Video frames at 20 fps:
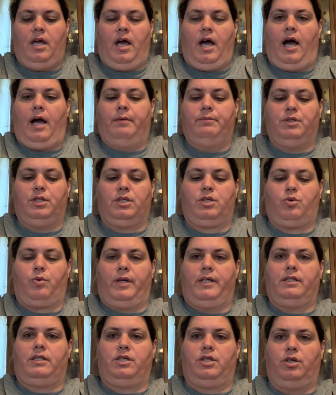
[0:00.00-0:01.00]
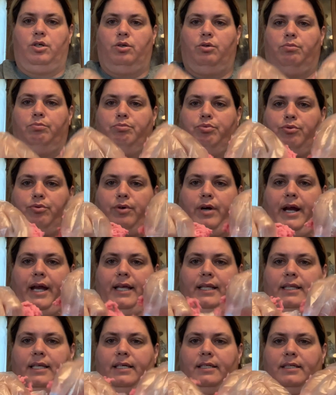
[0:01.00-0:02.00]
I'm just going to break
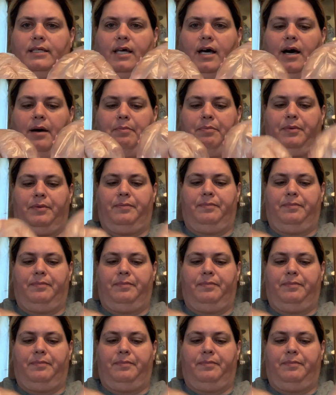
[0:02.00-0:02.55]
this up